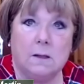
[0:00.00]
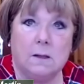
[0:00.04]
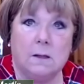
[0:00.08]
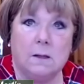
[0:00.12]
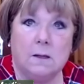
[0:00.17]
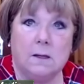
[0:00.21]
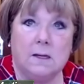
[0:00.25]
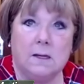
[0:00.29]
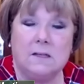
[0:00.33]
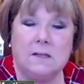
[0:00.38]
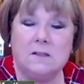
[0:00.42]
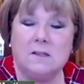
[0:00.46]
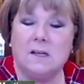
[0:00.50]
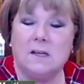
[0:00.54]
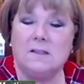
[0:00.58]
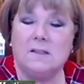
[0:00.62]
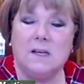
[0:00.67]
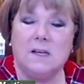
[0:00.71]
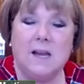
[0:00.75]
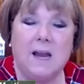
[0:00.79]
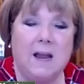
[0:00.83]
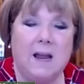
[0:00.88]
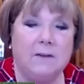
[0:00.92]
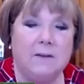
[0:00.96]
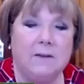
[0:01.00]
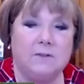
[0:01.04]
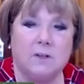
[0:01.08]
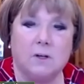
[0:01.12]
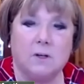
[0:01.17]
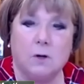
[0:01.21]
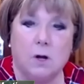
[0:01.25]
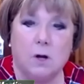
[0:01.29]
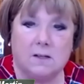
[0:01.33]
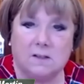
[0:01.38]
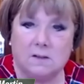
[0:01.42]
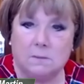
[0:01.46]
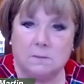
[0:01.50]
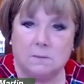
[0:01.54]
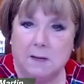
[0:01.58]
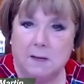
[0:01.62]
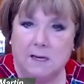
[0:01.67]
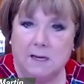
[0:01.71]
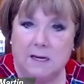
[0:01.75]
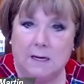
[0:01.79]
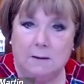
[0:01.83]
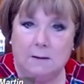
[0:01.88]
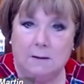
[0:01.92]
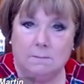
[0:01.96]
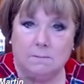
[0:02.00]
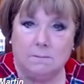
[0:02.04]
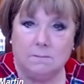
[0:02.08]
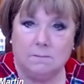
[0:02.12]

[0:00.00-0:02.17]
It doesn't have to cost money,